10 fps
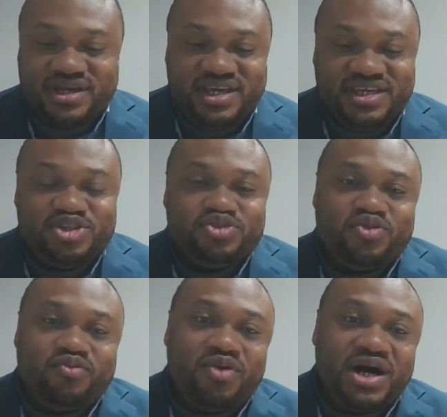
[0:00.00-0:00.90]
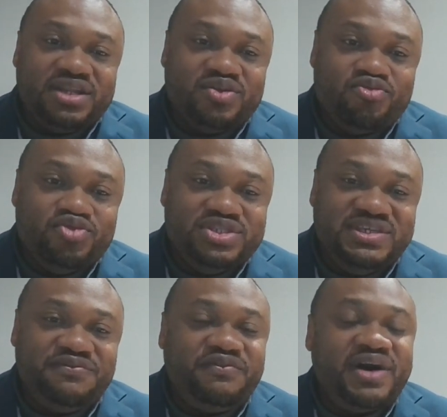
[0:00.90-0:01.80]
is not the one who
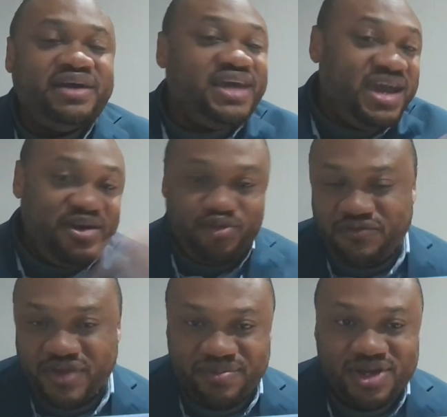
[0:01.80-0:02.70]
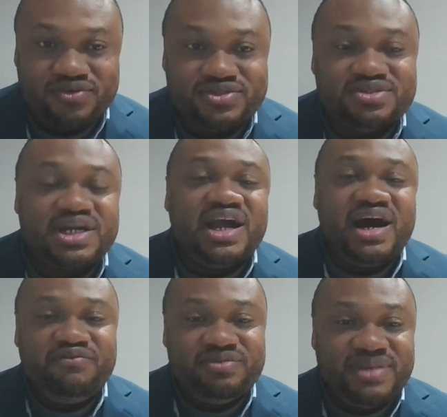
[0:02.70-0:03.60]
define everything because the
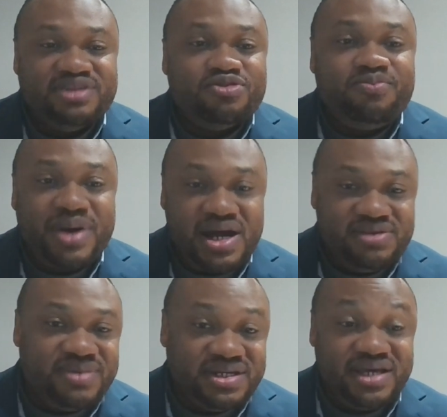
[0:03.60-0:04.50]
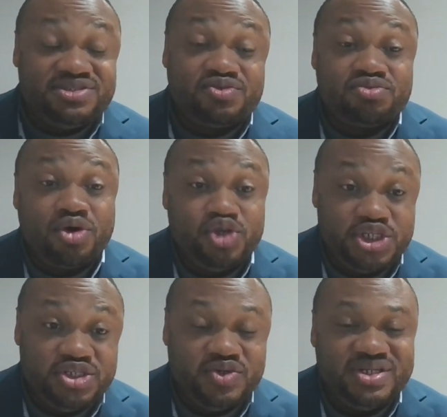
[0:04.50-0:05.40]
government, the parliament has a role
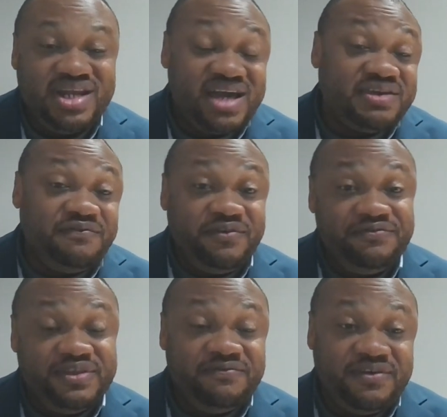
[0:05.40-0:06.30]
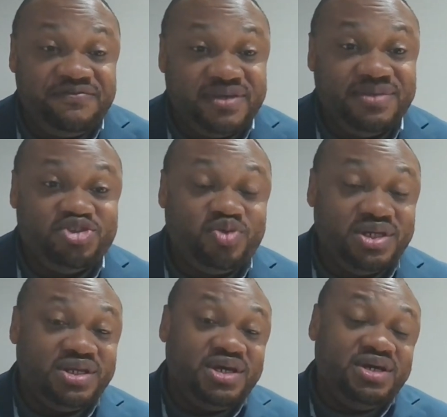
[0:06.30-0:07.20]
to do it, like a 50-50
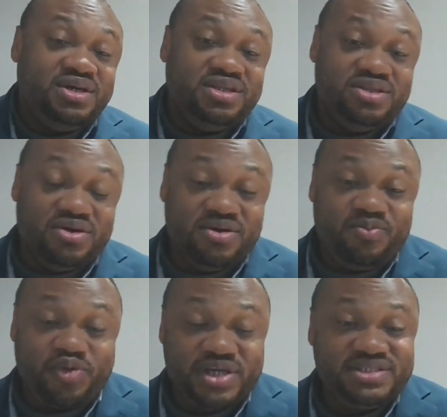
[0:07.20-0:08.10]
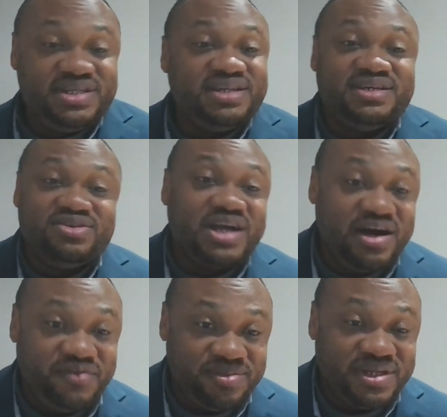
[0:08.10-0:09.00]
between the president and the
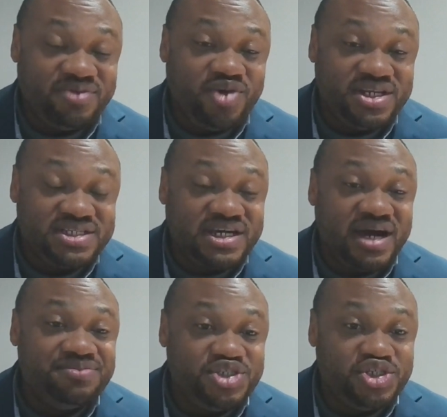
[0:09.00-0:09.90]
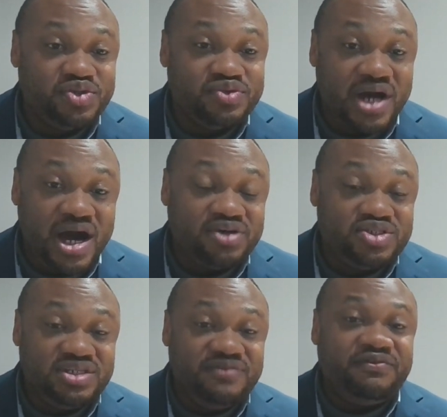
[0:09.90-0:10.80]
government when it comes to how
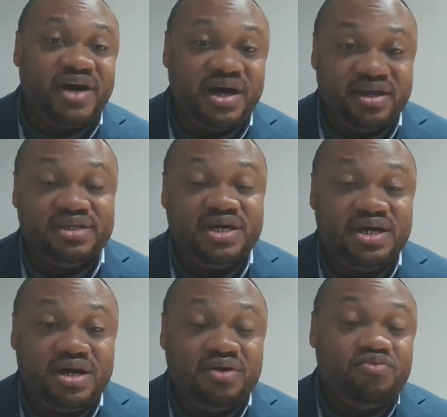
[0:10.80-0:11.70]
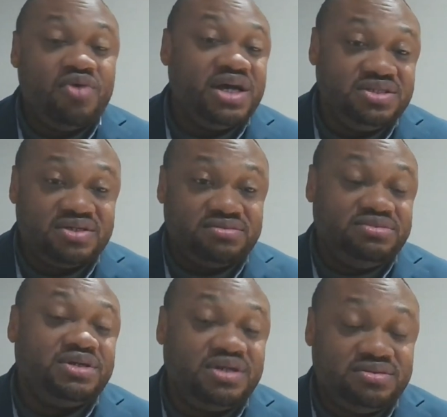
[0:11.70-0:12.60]
to define what
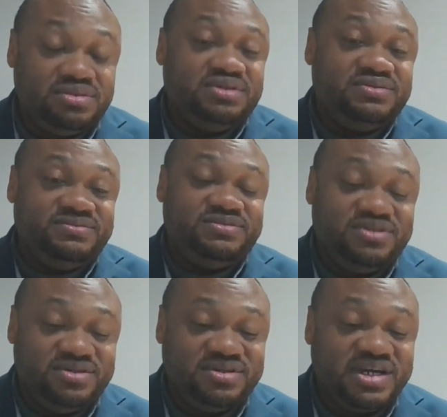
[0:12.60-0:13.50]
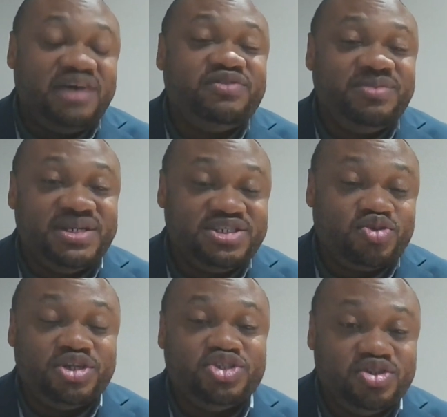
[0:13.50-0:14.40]
the government is
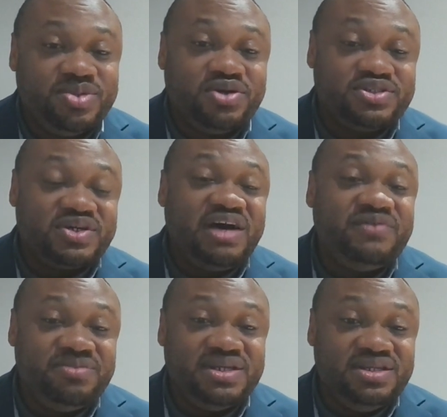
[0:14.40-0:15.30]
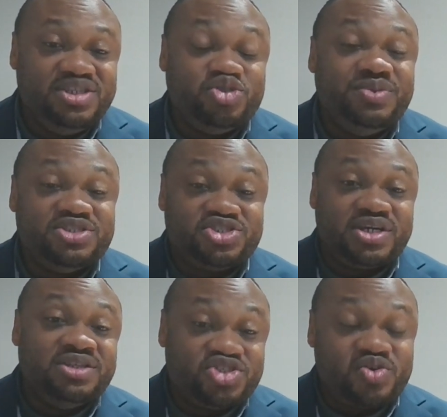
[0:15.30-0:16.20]
going to do because the government need to be
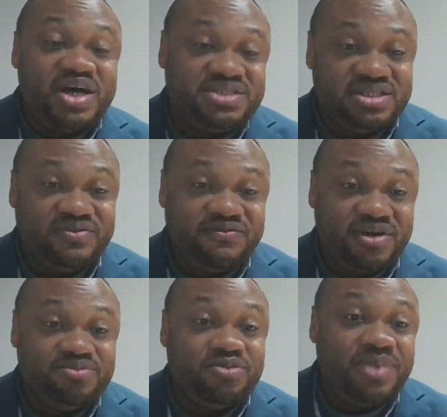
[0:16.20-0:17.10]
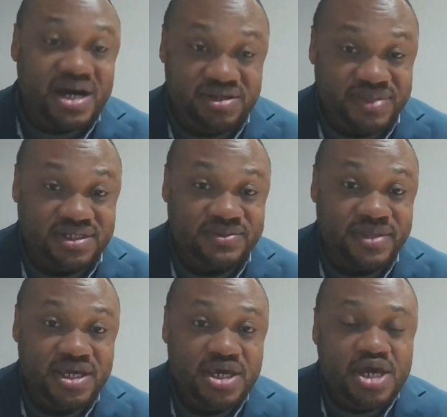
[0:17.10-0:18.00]
entrusted from the parliament.
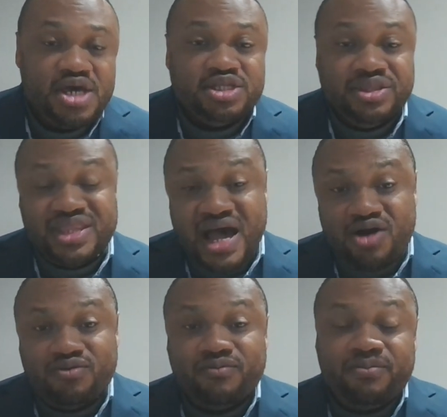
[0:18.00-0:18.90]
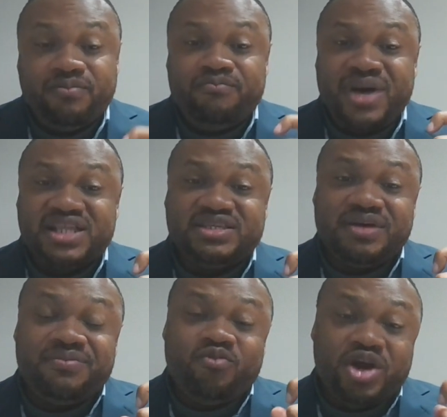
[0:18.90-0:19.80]
Now, but
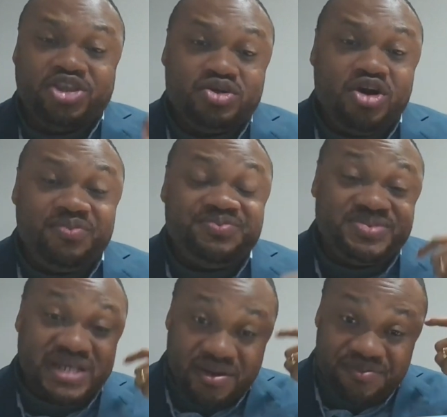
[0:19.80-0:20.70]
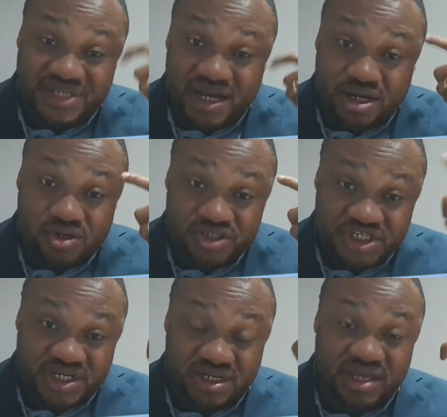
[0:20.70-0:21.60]
when you go
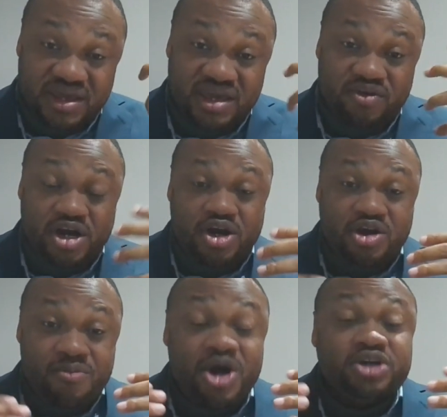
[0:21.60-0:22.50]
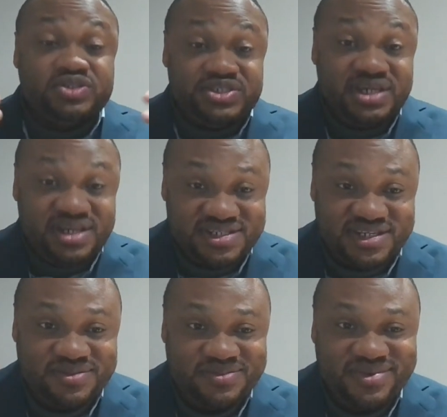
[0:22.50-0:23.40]
psychologically among the citizen,